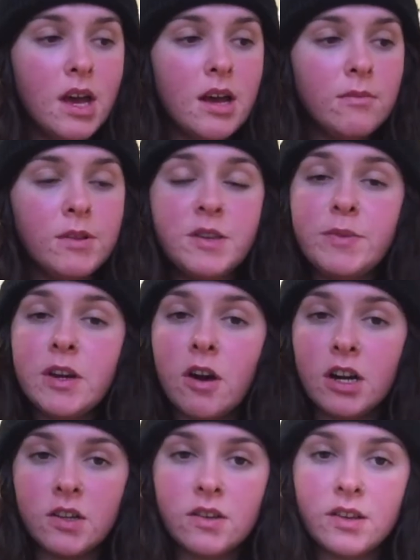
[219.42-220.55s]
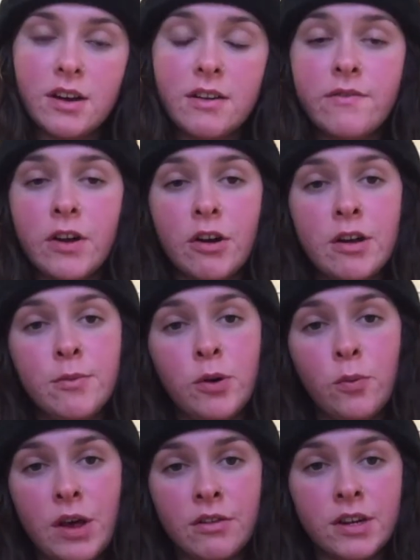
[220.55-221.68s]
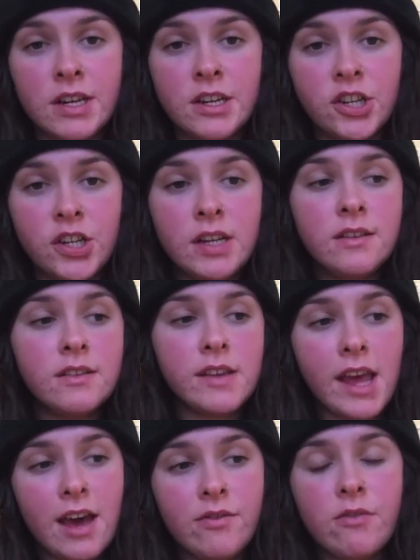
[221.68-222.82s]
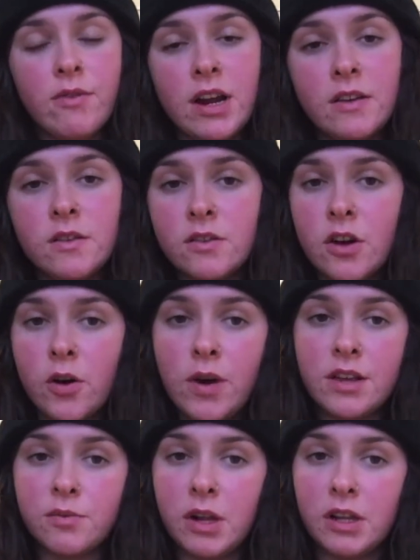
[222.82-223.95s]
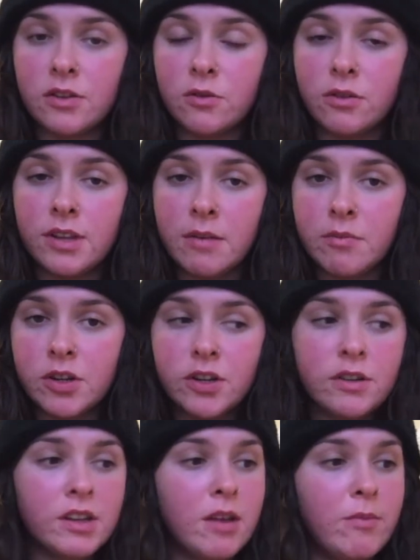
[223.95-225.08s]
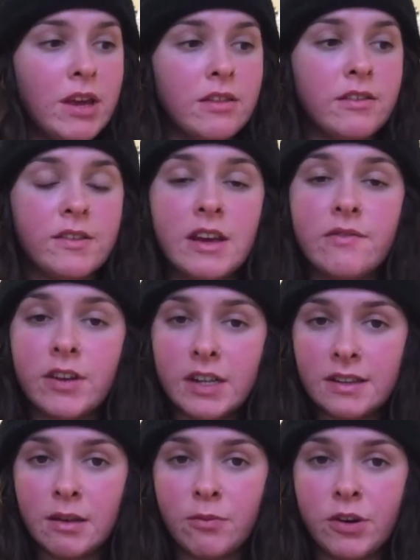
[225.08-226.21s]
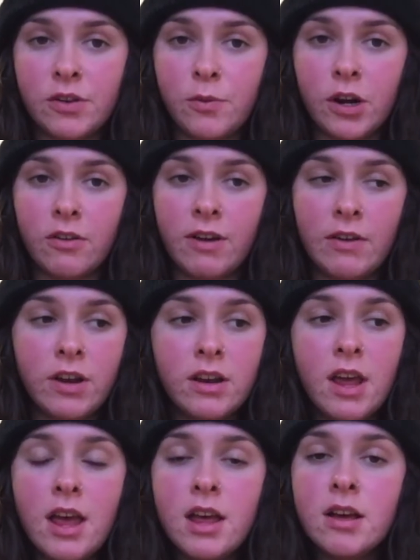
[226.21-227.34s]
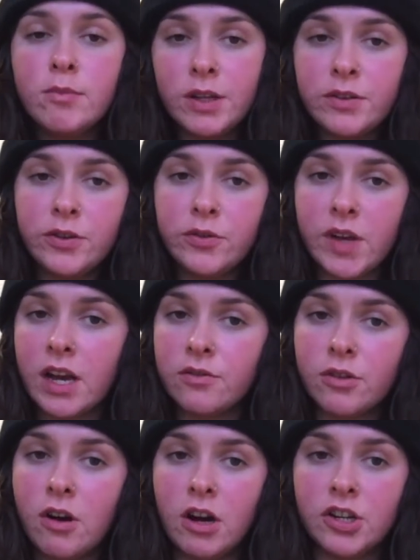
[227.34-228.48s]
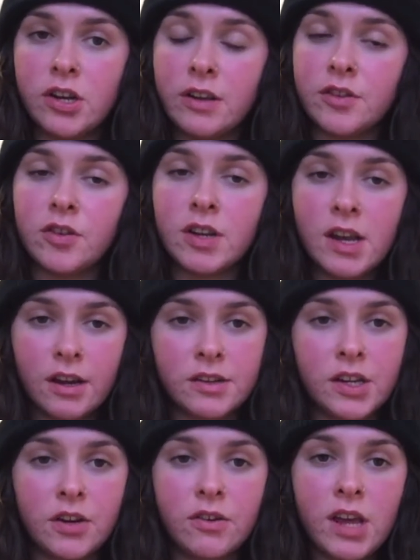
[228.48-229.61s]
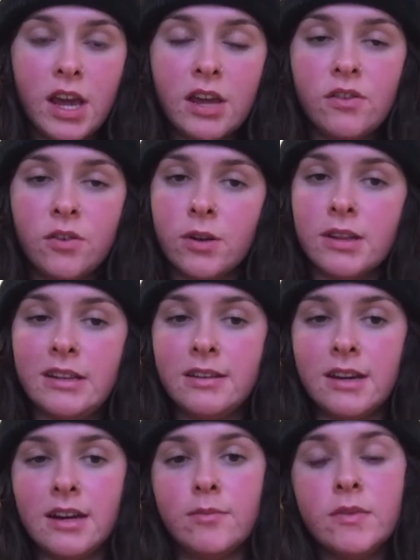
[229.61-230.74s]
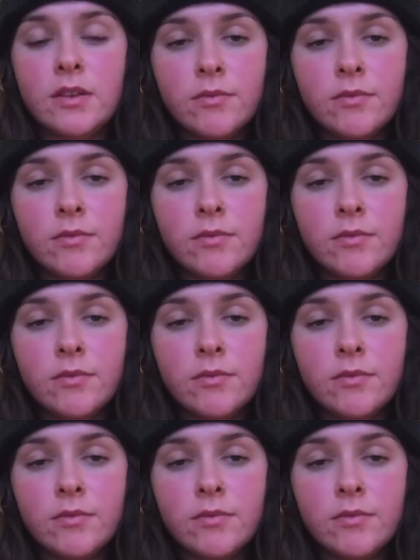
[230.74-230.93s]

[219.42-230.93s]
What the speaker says: Please be cautious of variable weather conditions. Heavy rain and snow as well as cold temperatures can make the site very slippery to walk around on. Please use extra caution as you're conducting your day during these times.